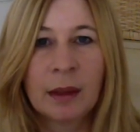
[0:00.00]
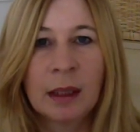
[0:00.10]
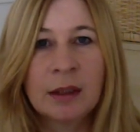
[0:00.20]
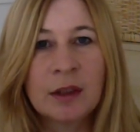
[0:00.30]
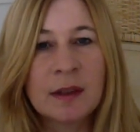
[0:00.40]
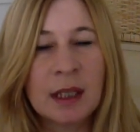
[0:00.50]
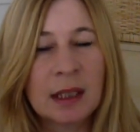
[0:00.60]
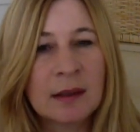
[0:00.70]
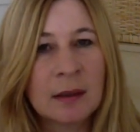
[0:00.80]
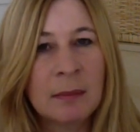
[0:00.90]
And just
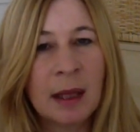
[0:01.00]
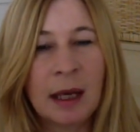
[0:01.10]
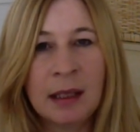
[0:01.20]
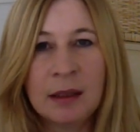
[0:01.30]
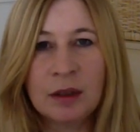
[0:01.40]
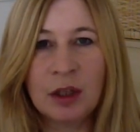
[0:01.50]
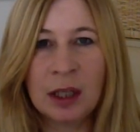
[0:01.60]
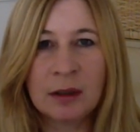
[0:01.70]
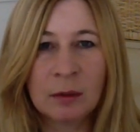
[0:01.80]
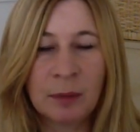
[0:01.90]
taking some nice
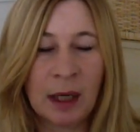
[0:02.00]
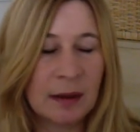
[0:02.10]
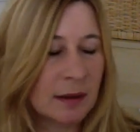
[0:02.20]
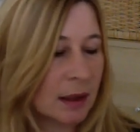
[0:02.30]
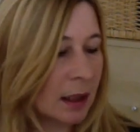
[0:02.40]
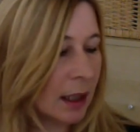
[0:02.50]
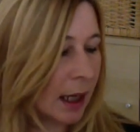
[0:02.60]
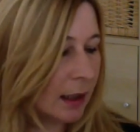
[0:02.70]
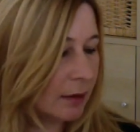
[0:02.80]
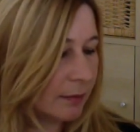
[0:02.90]
gentle breaths in and
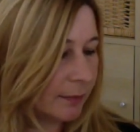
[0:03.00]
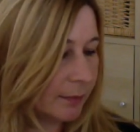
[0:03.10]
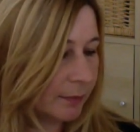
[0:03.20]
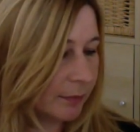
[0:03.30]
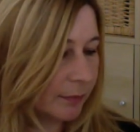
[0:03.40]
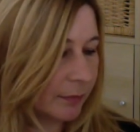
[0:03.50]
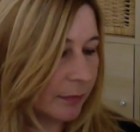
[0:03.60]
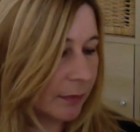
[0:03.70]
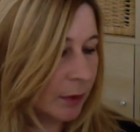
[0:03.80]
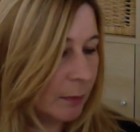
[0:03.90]
out,
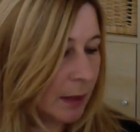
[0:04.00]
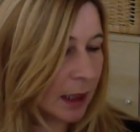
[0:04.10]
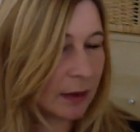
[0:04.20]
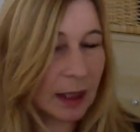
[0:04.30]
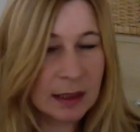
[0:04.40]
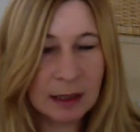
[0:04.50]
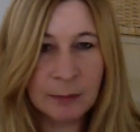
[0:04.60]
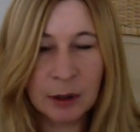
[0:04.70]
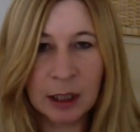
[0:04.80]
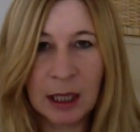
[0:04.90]
you make that
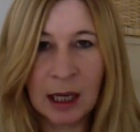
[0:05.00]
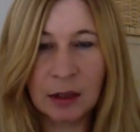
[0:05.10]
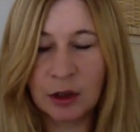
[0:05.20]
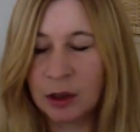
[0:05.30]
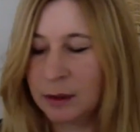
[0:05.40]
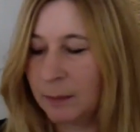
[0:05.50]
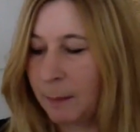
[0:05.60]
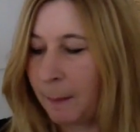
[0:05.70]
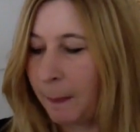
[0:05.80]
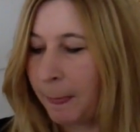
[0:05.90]
deeper connection,
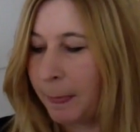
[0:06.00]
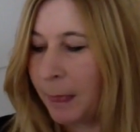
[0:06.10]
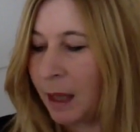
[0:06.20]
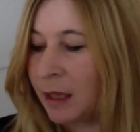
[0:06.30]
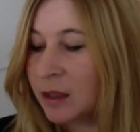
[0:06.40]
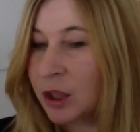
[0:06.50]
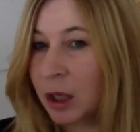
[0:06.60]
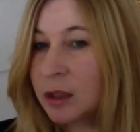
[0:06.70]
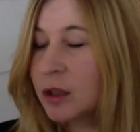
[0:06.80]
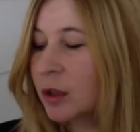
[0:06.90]
and then
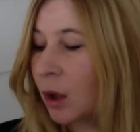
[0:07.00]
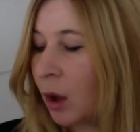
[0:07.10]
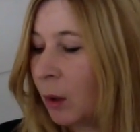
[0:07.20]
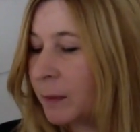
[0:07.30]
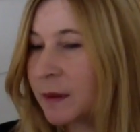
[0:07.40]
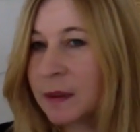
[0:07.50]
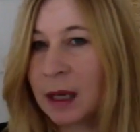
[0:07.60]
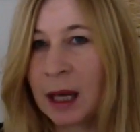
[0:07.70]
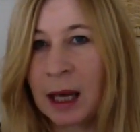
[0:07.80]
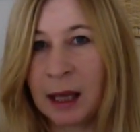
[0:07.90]
turn to the opposite
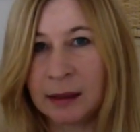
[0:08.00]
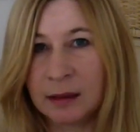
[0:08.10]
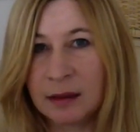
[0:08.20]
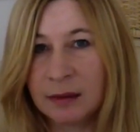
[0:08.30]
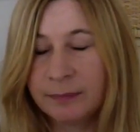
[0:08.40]
hand.